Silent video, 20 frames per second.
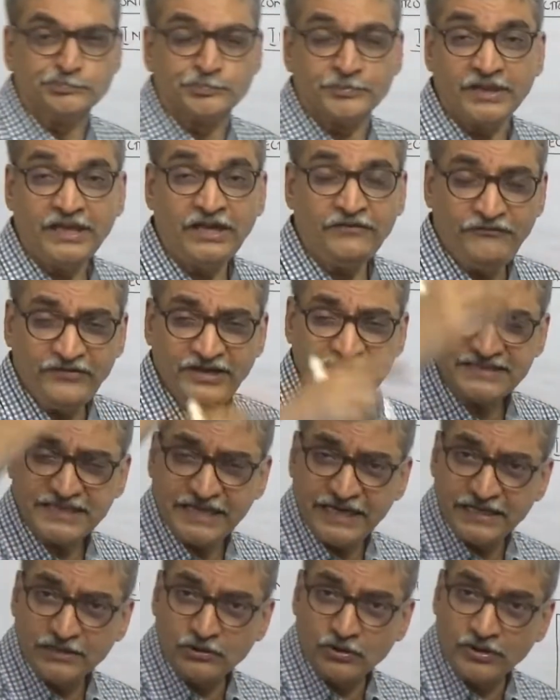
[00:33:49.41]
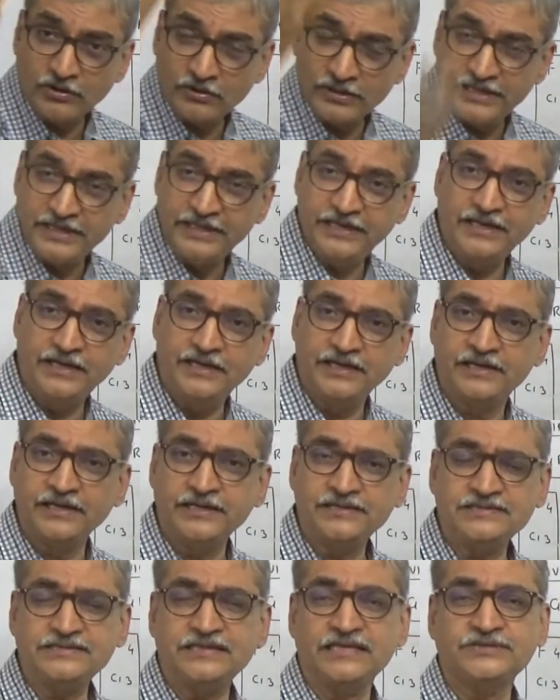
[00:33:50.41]
If we say it
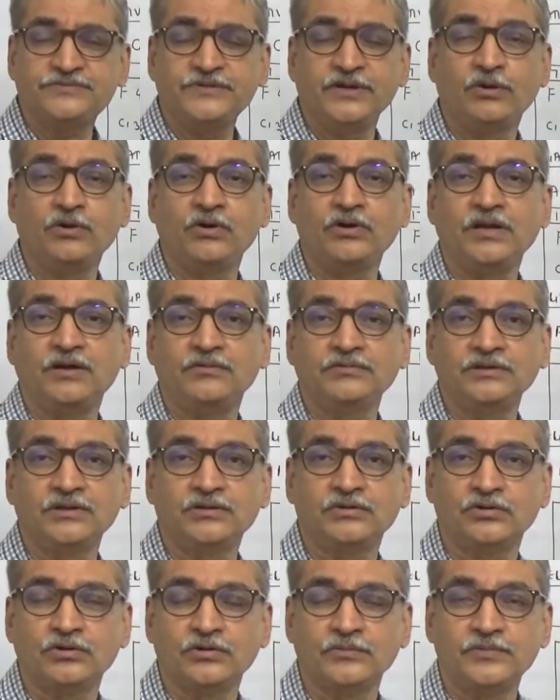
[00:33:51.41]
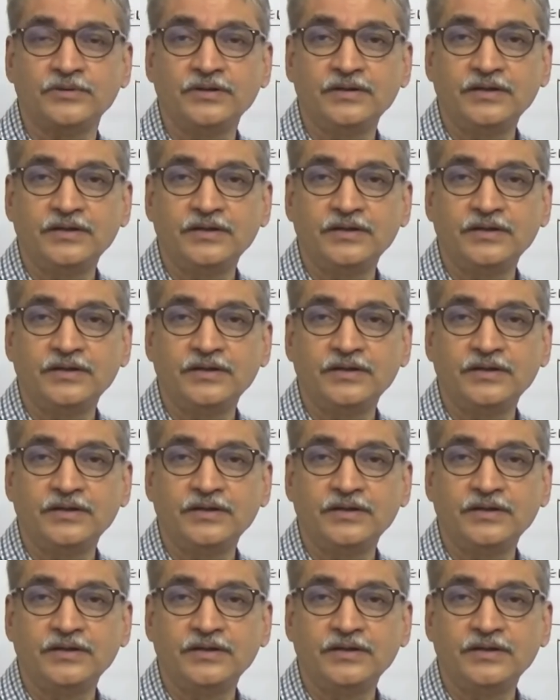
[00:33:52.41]
decreases as we go down the group,